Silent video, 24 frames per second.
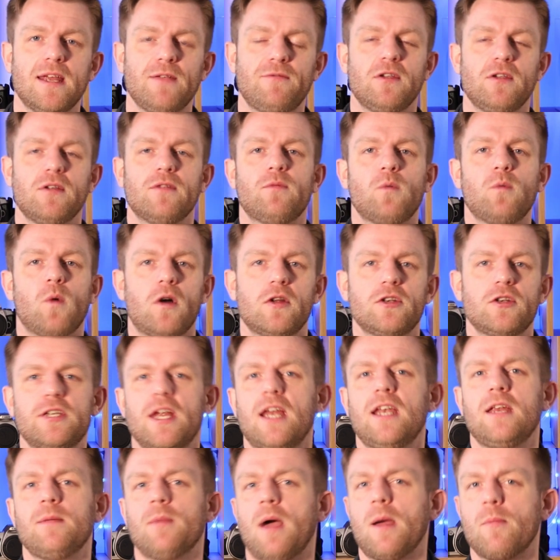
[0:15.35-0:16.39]
If you've watched
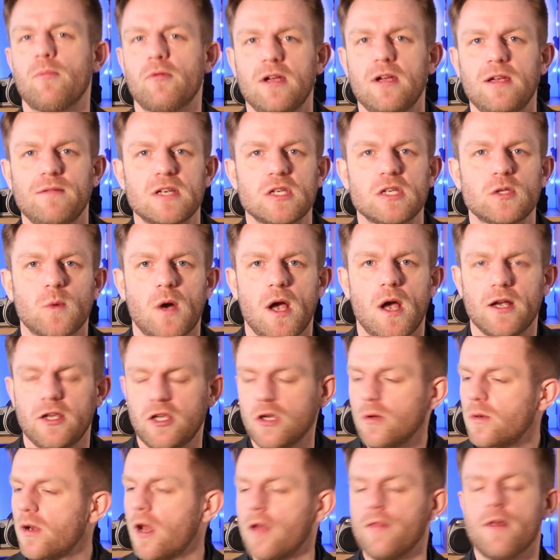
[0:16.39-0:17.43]
any of my previous
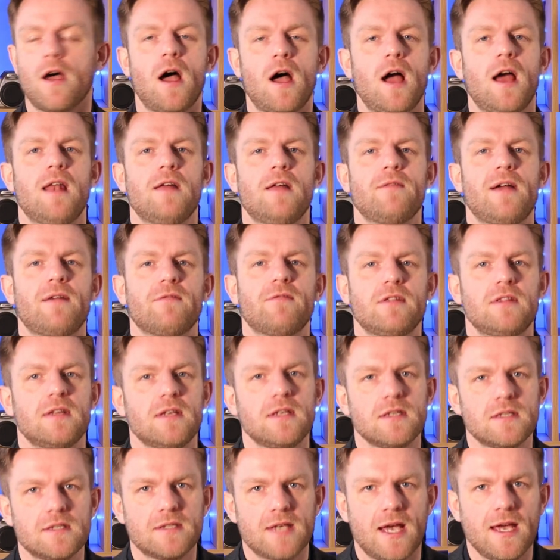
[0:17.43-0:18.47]
work, you'll know that I love
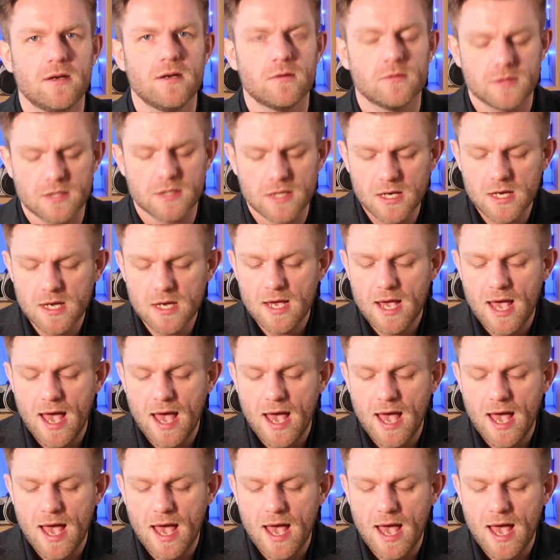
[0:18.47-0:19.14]
everything sales.